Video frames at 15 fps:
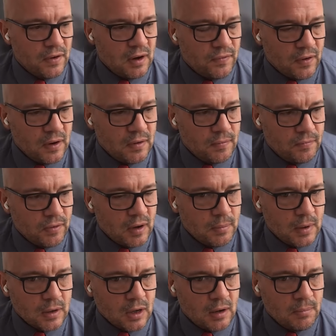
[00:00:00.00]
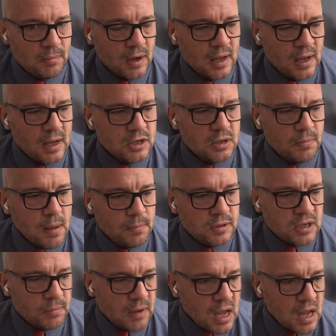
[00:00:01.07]
very, very, very much kind of. So
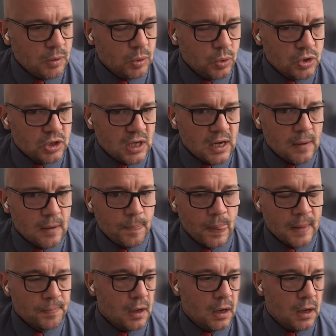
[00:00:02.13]
maybe, so maybe we'll see.